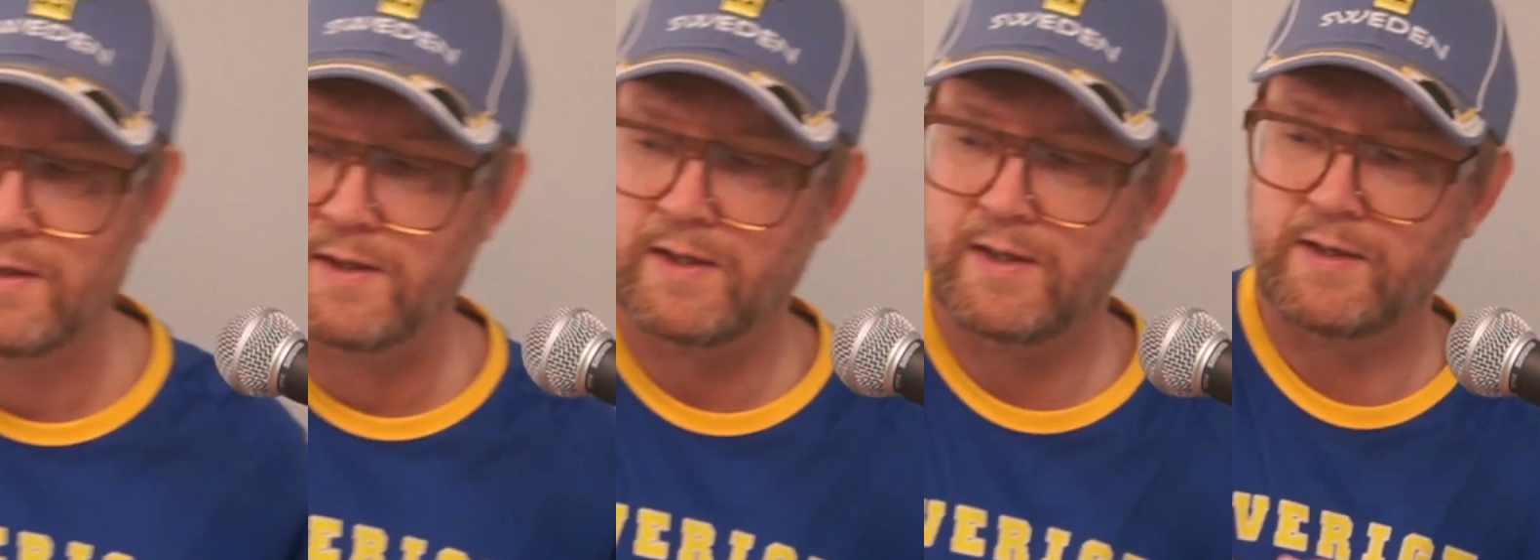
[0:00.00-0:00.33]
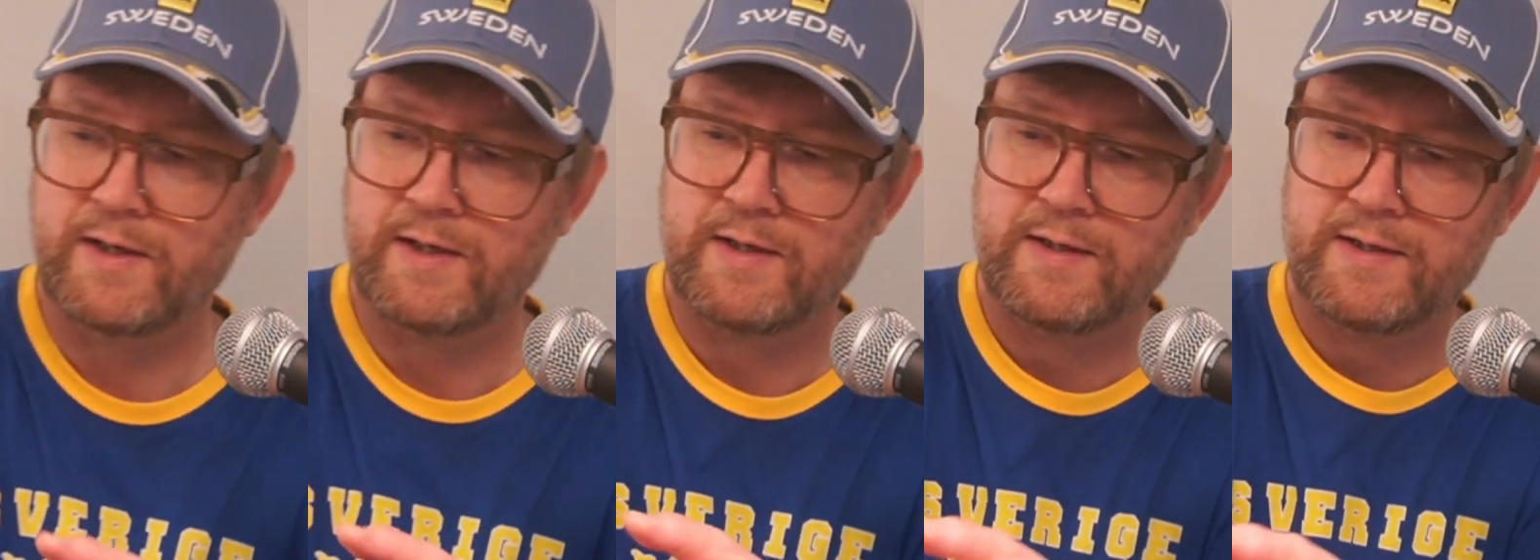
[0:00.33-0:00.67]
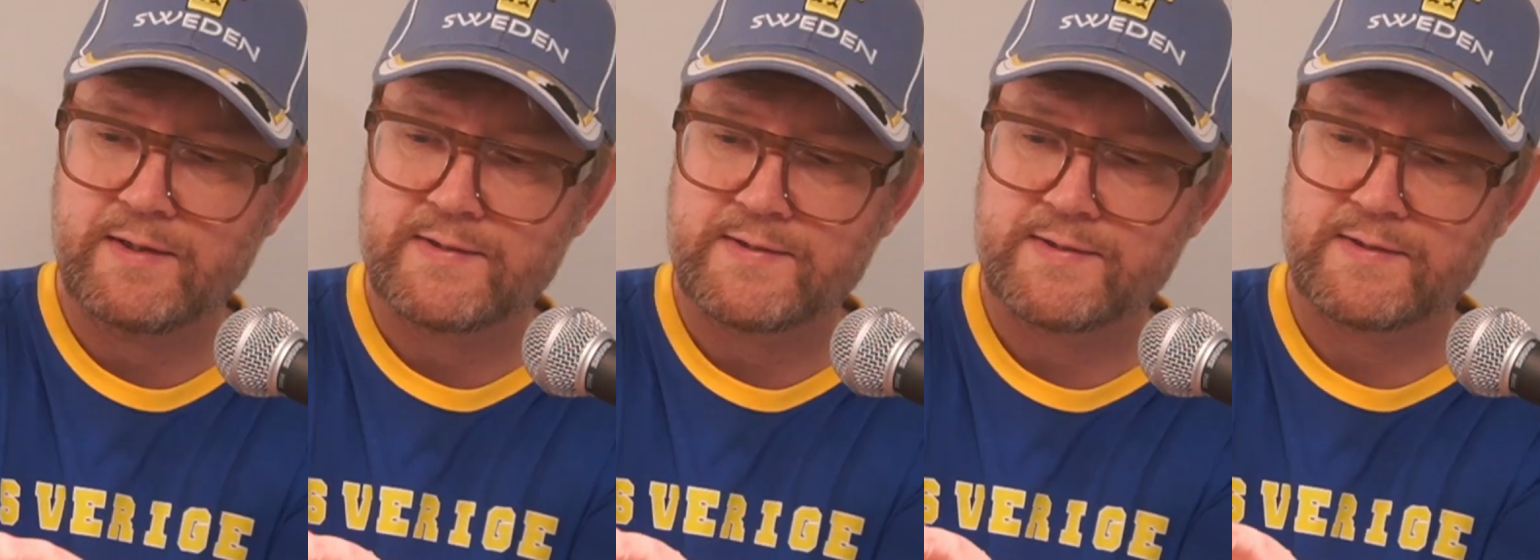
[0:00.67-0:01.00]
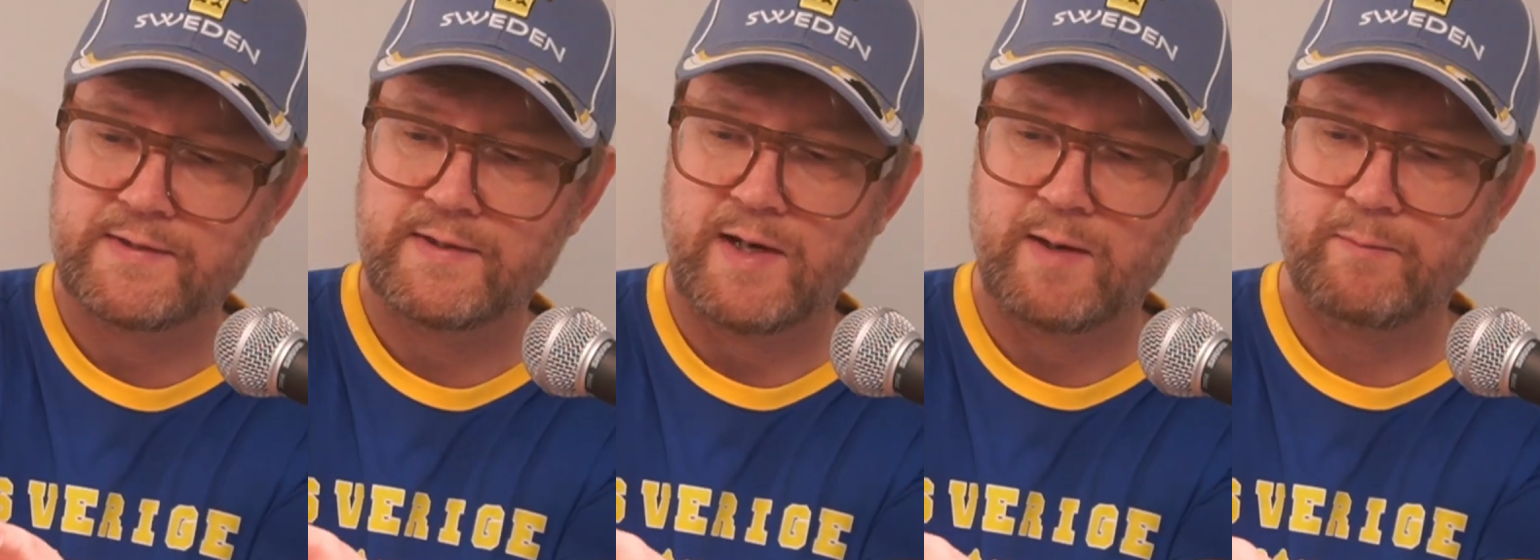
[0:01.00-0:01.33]
And it
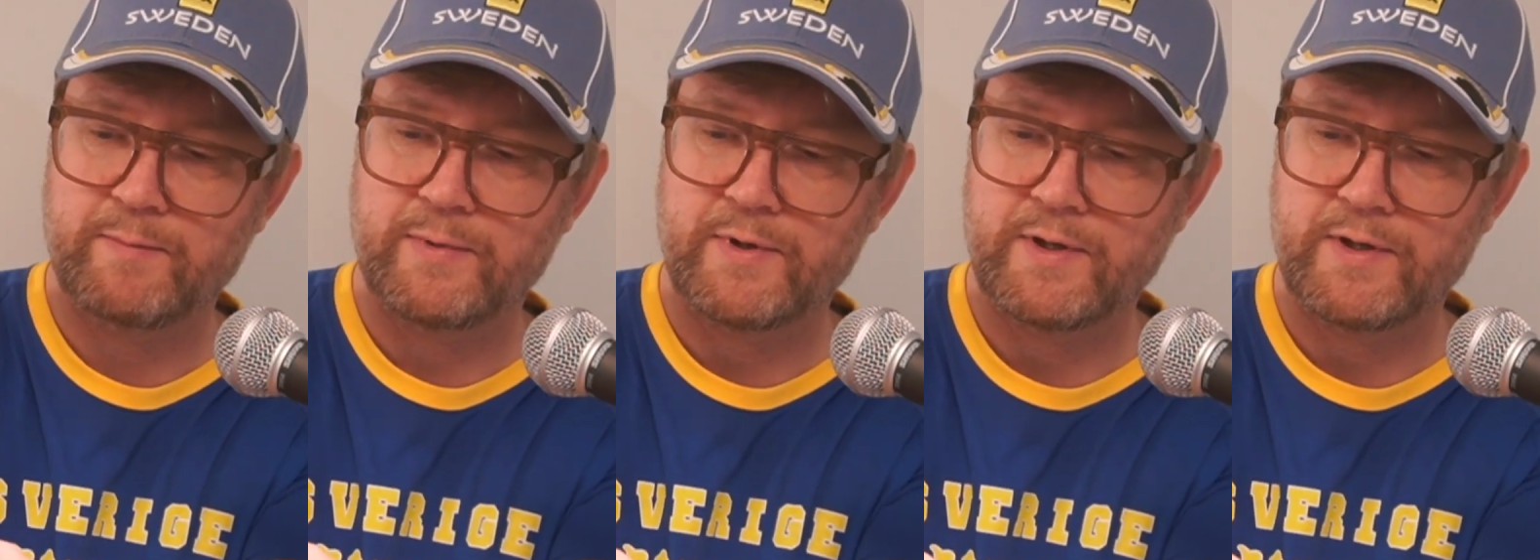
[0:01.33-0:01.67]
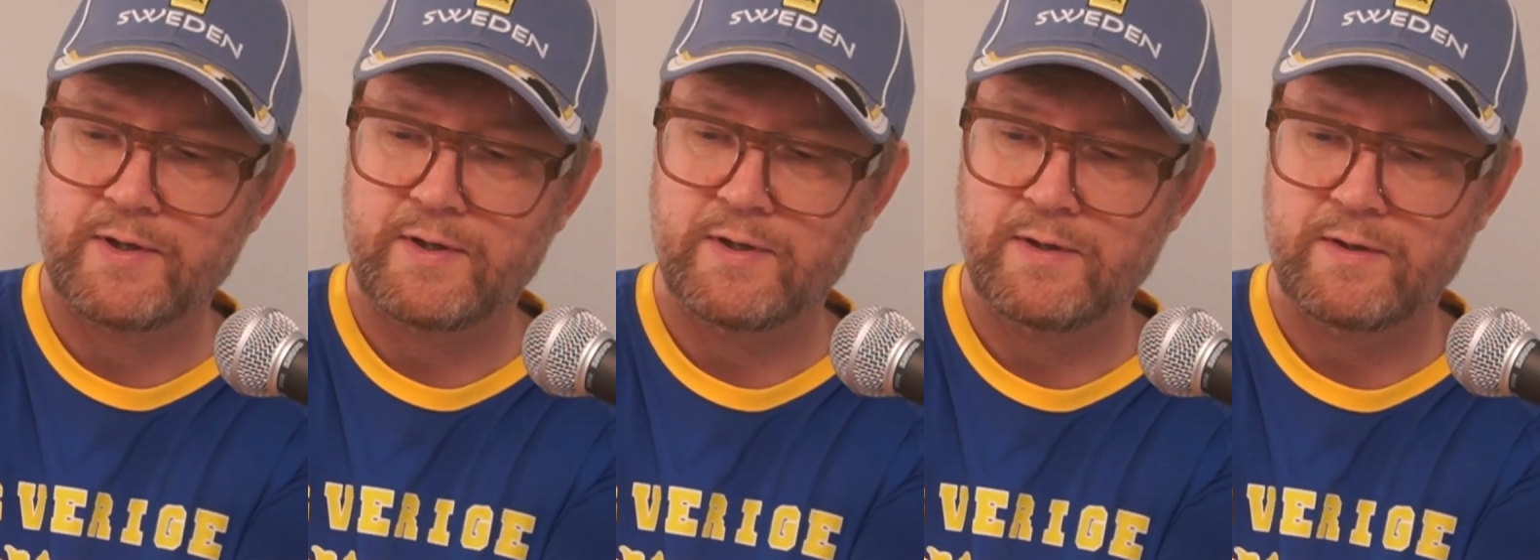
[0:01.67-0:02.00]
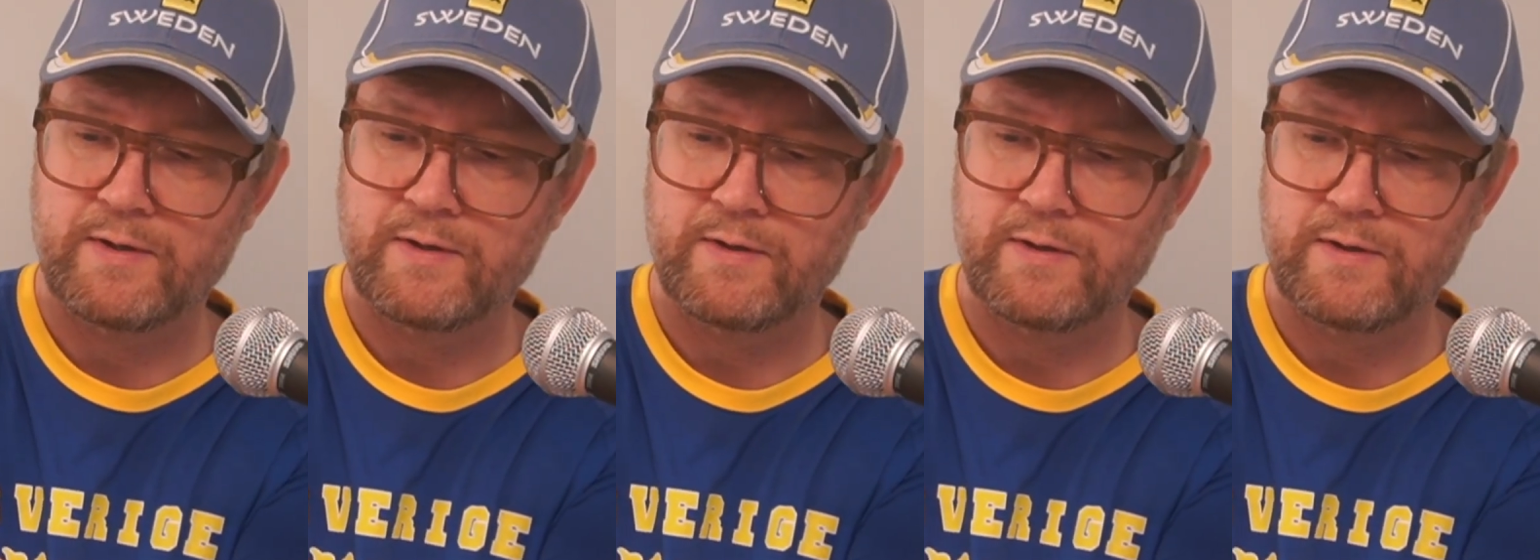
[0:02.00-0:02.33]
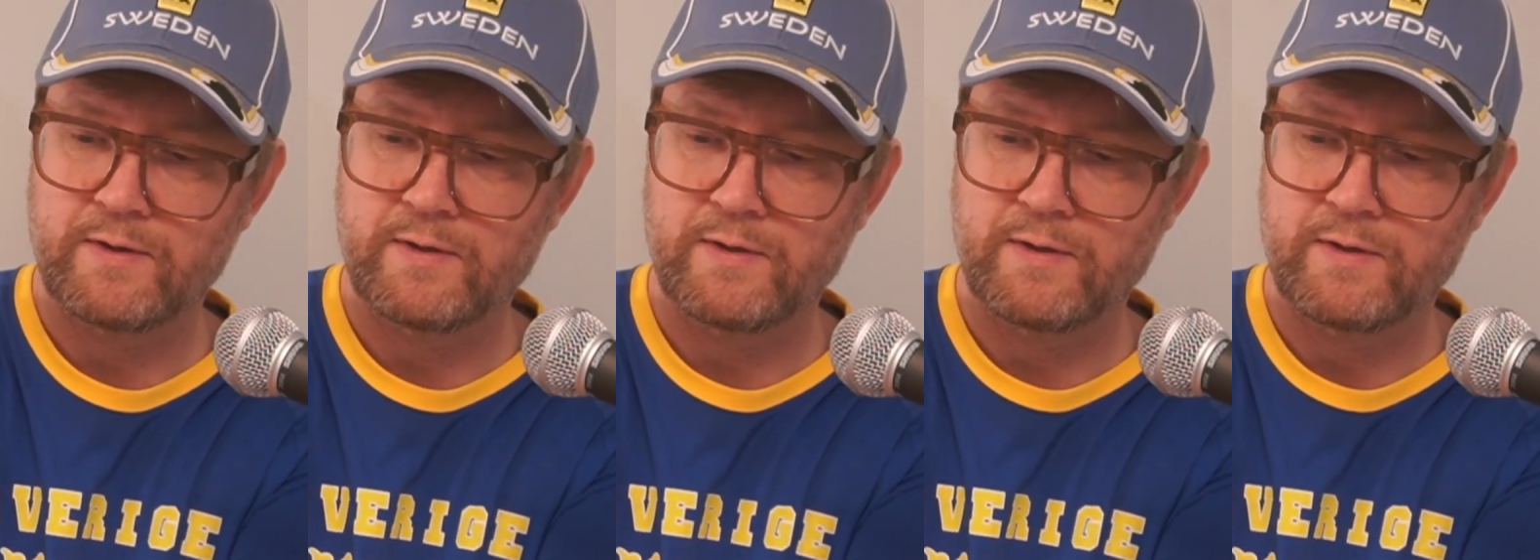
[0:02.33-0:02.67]
is number
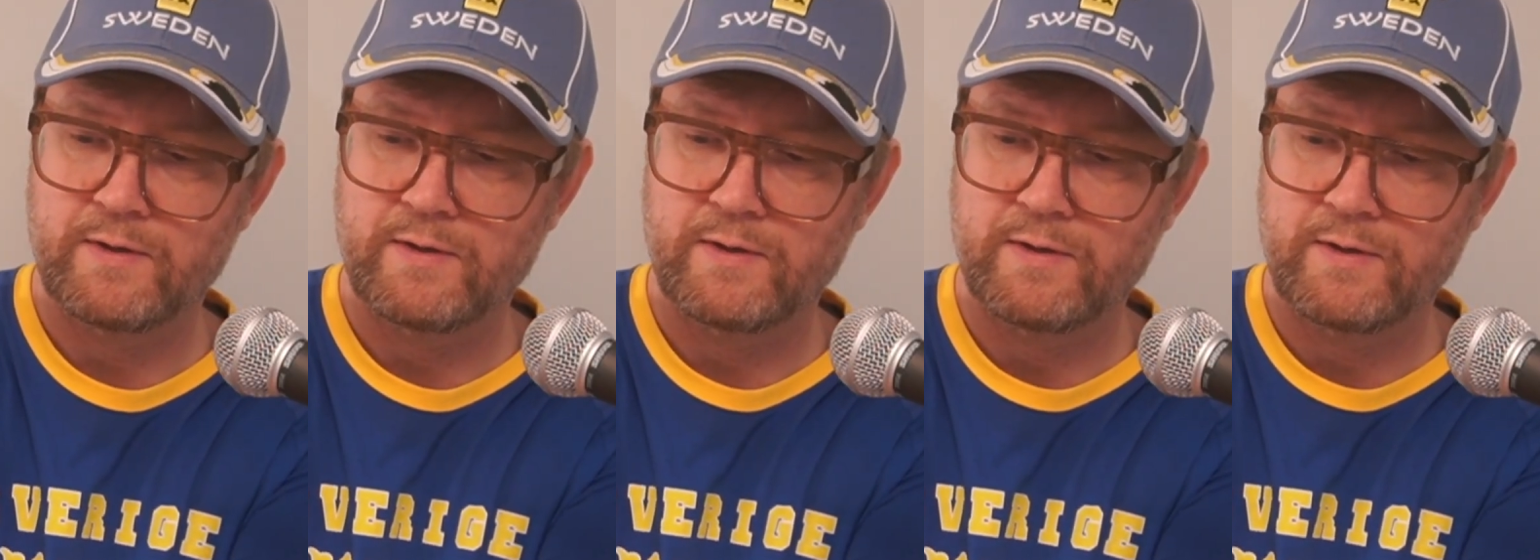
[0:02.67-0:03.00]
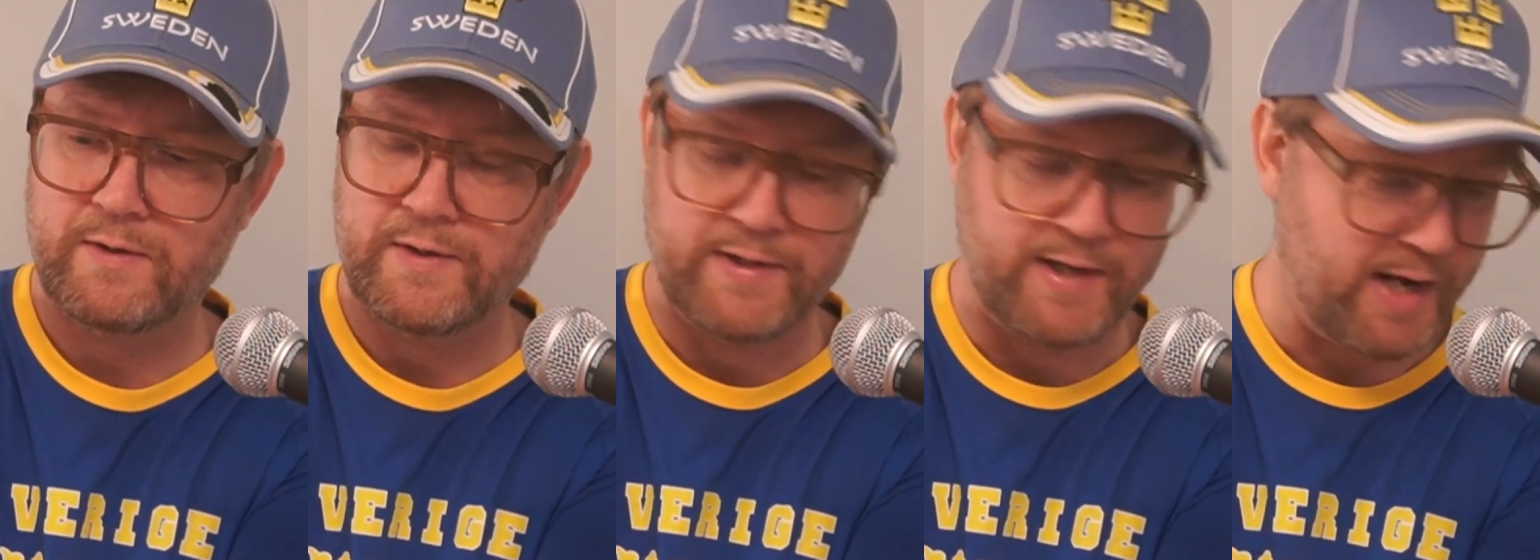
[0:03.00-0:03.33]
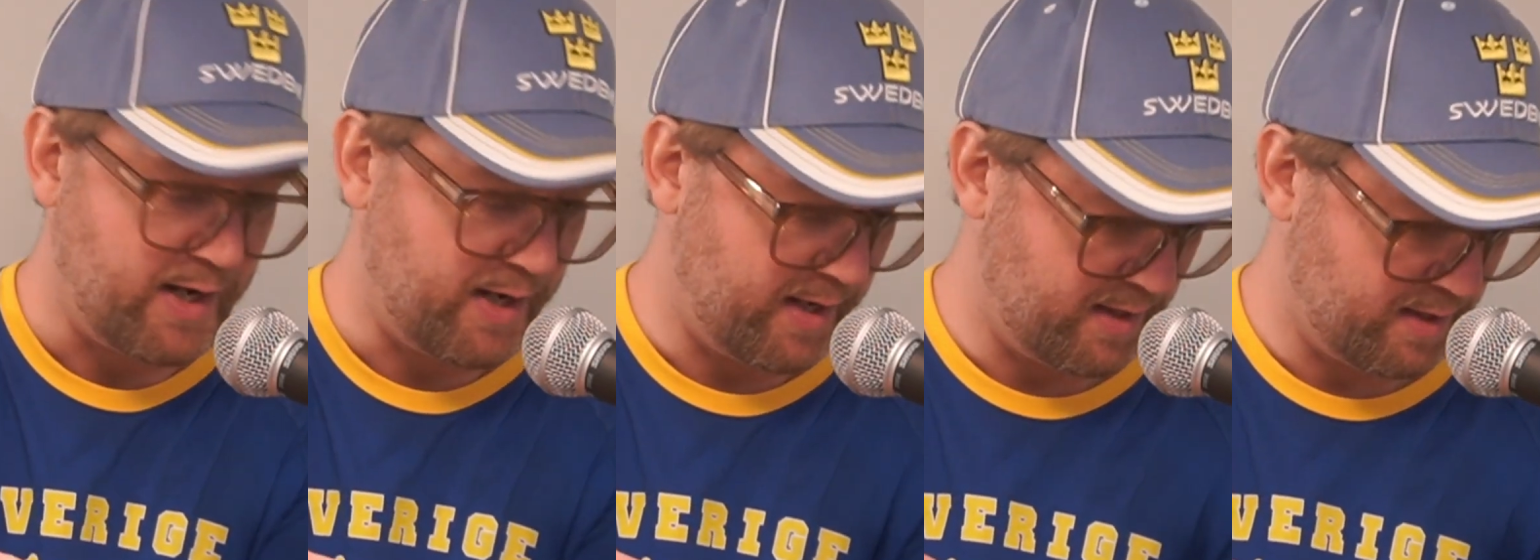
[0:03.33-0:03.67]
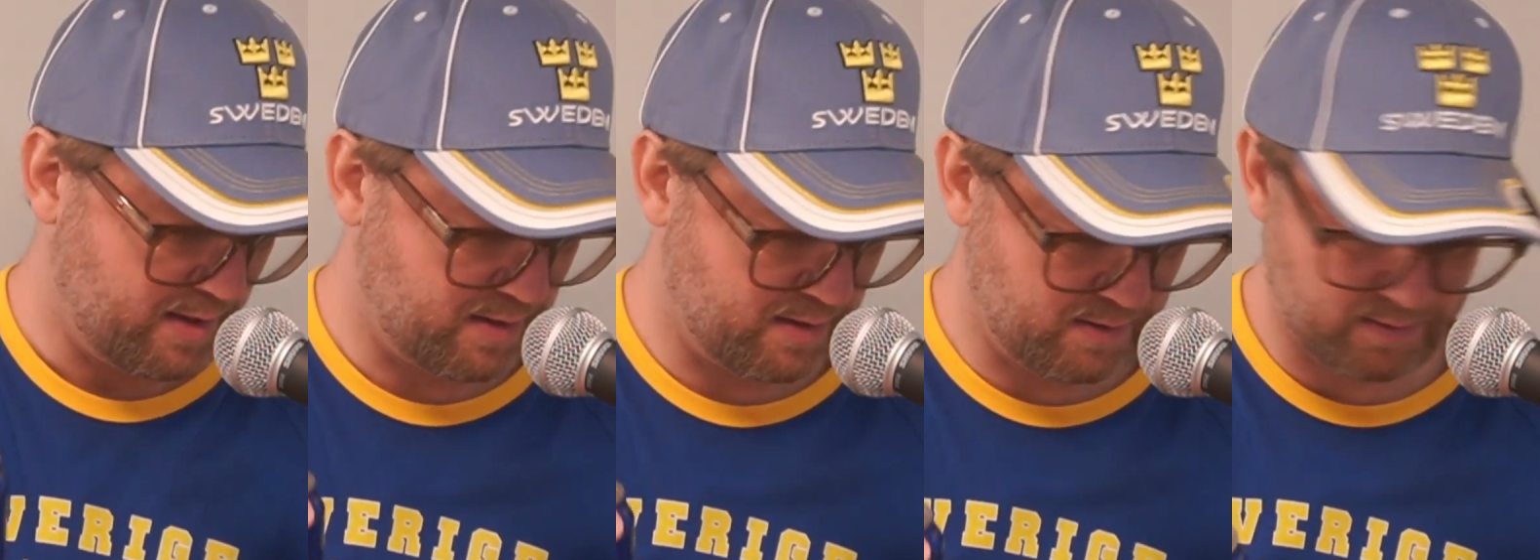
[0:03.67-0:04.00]
9.